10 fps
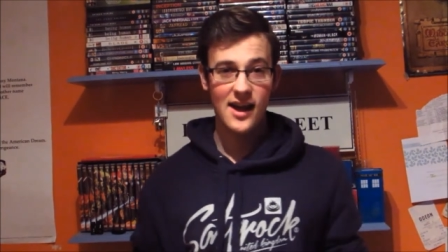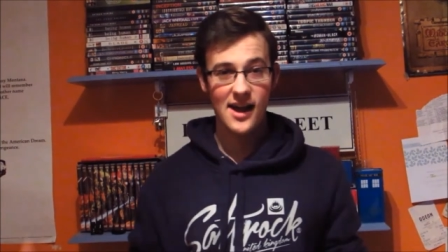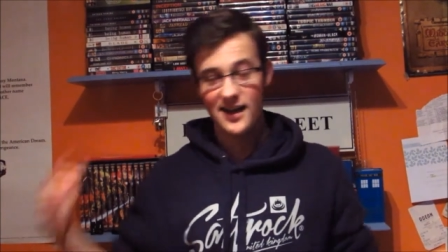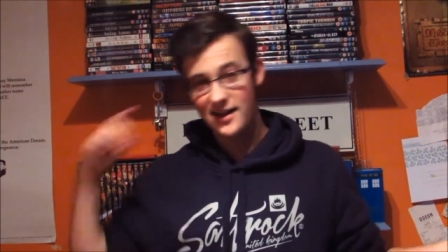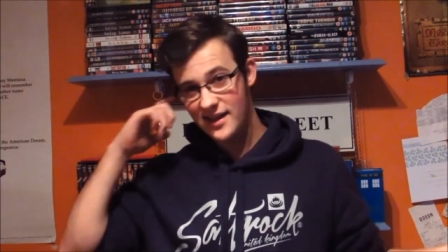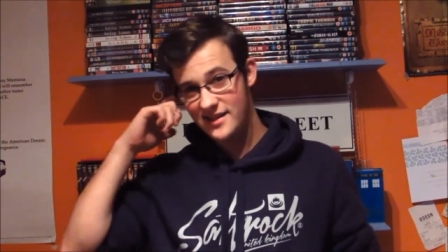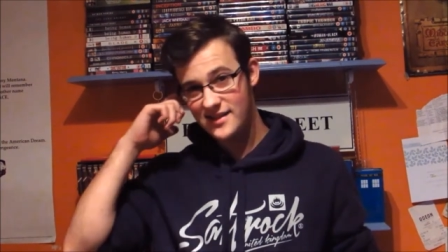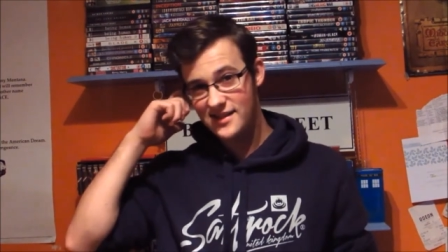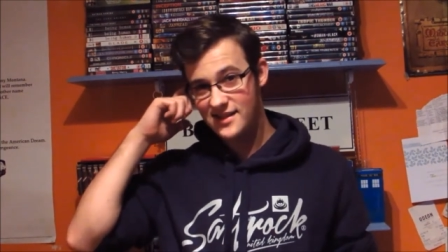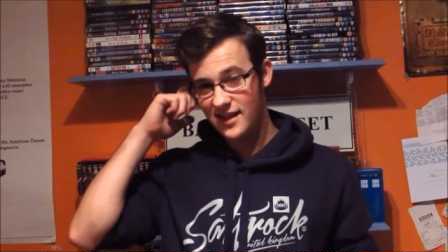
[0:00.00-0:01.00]
and
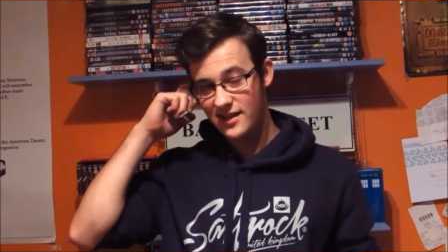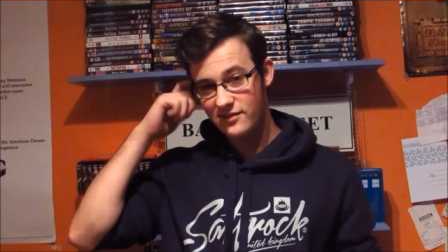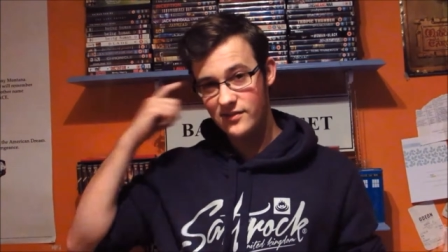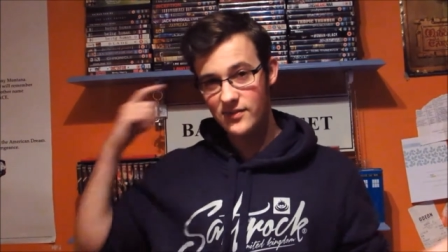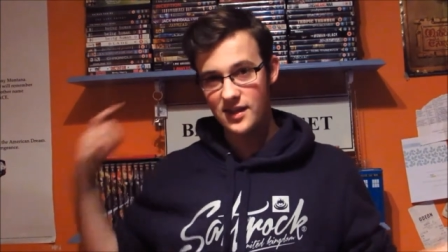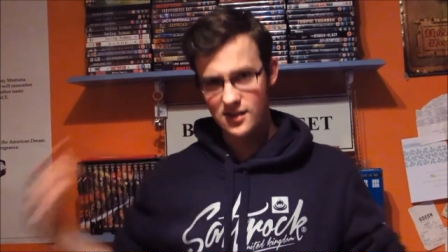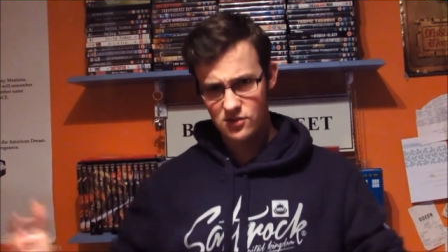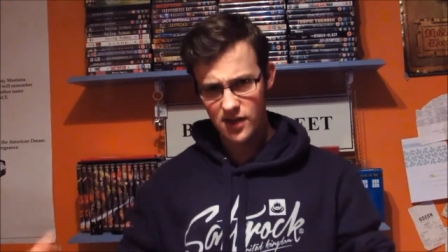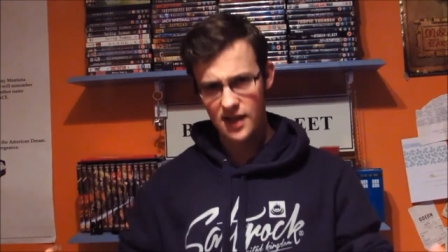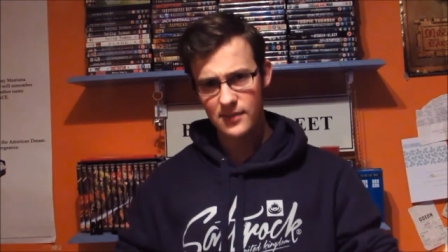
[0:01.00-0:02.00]
it's just kind of something
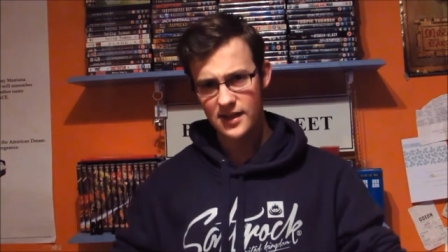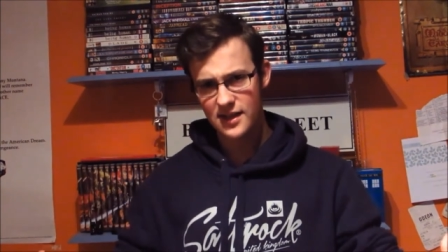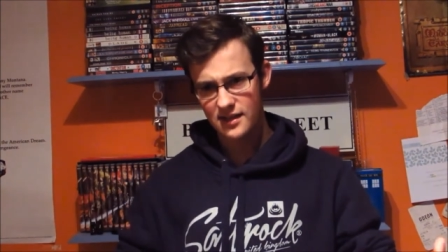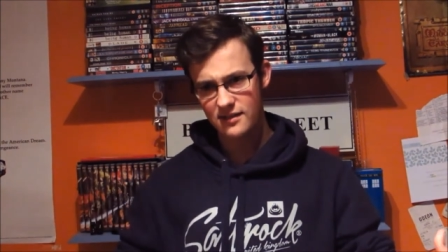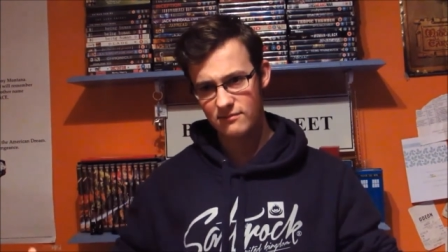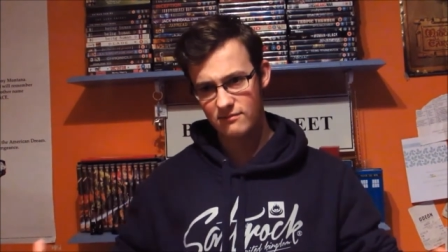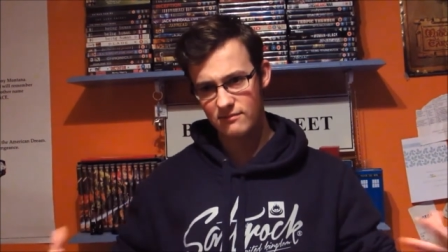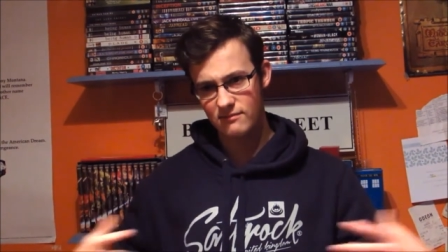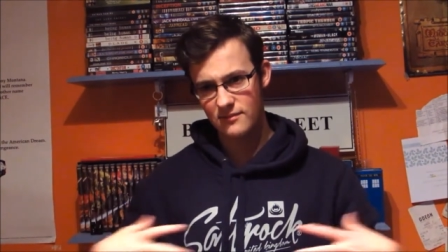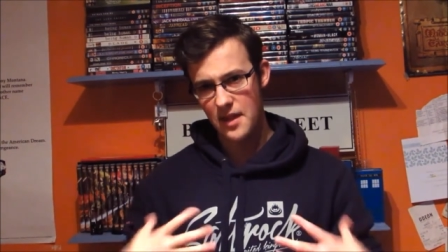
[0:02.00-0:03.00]
that's really been
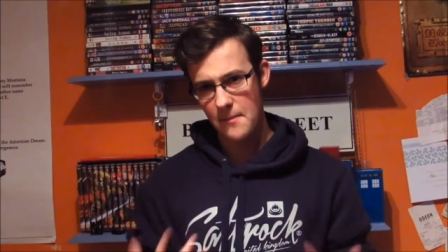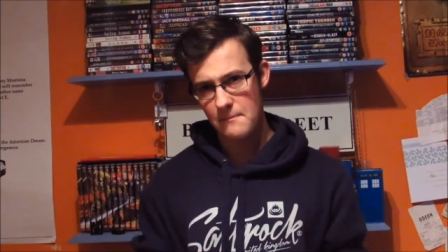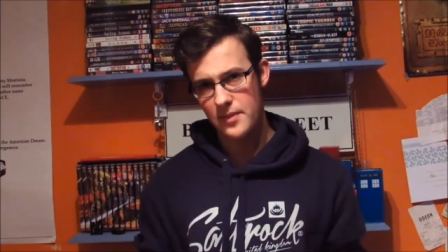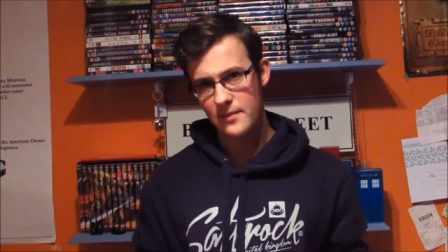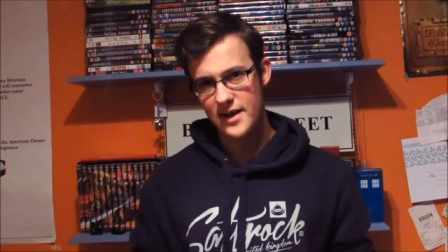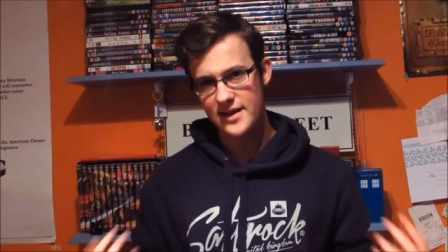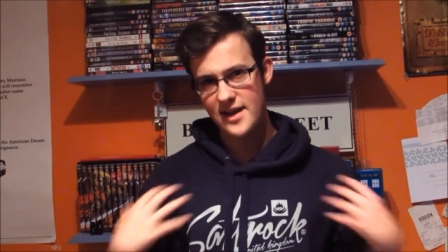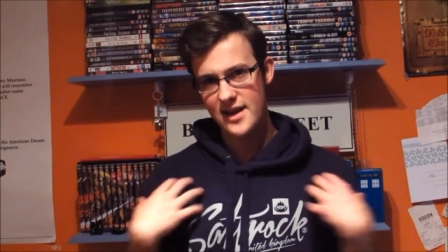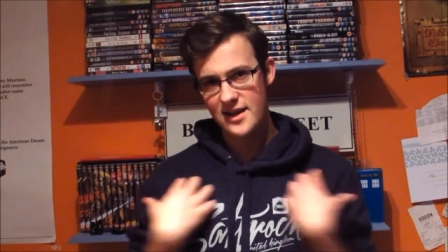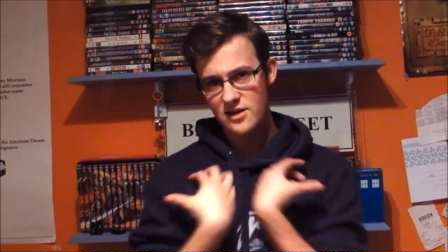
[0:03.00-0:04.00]

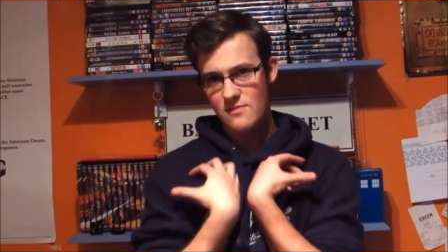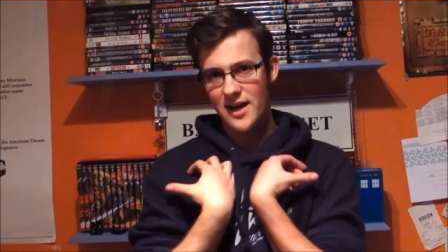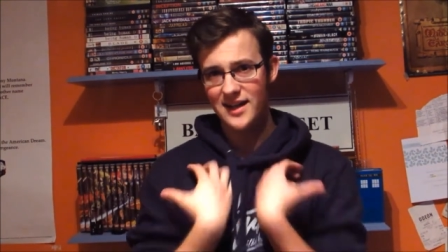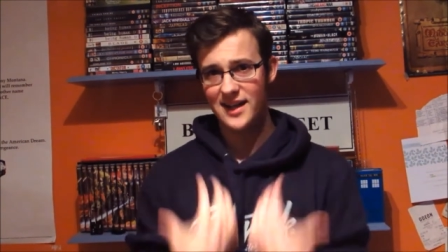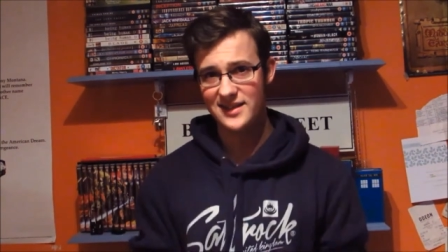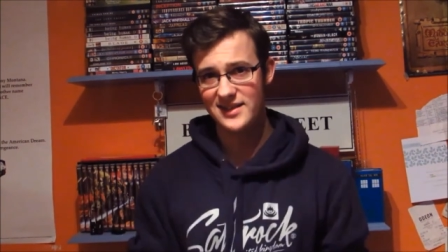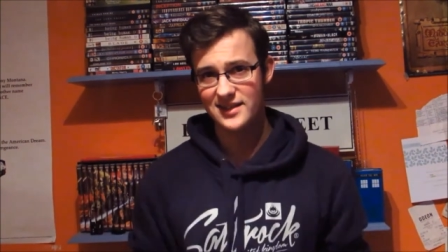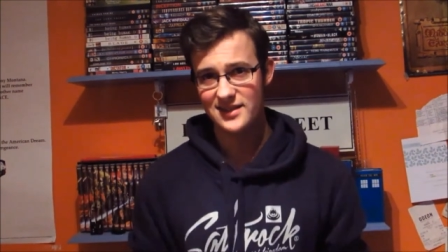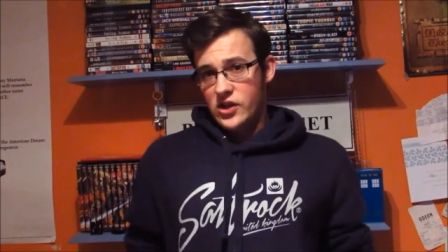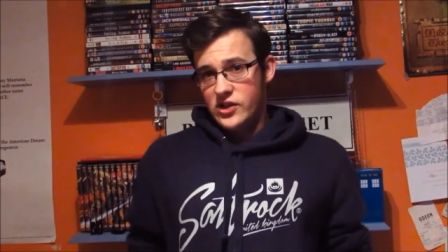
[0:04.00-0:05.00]
implemented into my nature.